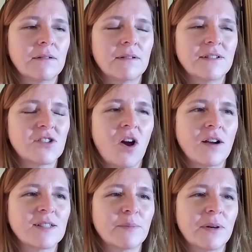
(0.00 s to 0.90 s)
it
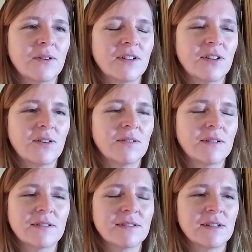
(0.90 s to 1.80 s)
talks about you
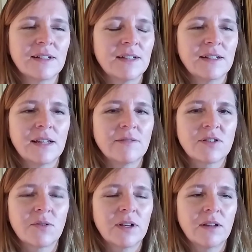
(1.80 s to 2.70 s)
know life's
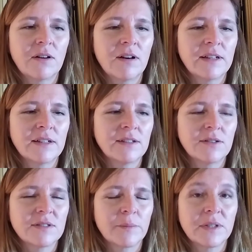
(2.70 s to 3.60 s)
going along and then you
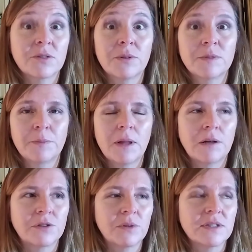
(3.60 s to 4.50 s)
know somebody screams
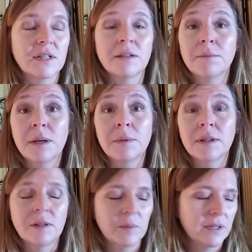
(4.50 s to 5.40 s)
plot twist it, it may be a
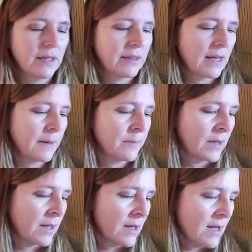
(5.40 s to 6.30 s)
little bit like that
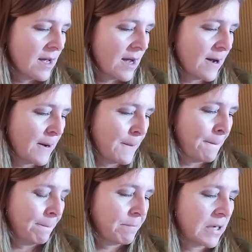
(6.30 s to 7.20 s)

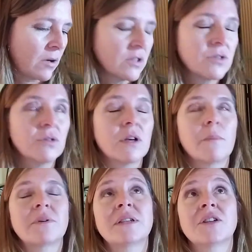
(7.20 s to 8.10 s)
um, but also
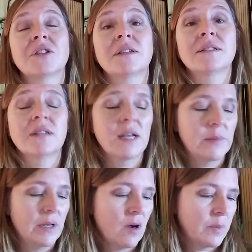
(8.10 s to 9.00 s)
potentially
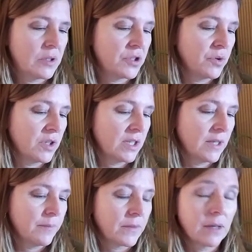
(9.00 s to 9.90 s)
excitement
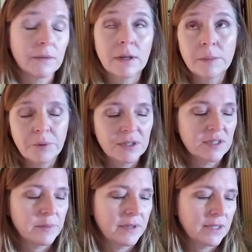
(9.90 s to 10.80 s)
opportunity
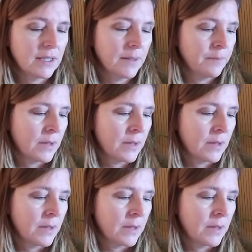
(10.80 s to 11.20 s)
unpredictability